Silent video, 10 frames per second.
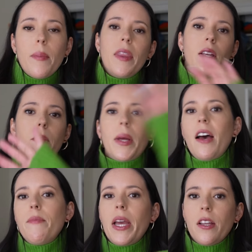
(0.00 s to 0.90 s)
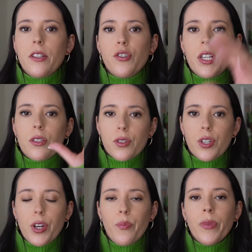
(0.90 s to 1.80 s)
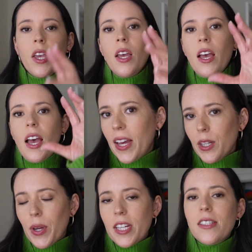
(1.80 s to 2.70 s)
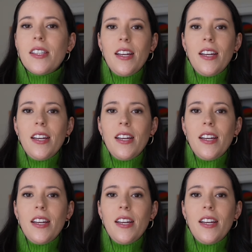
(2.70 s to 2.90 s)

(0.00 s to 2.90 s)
And then I'm gonna have my other channel too. Anyways,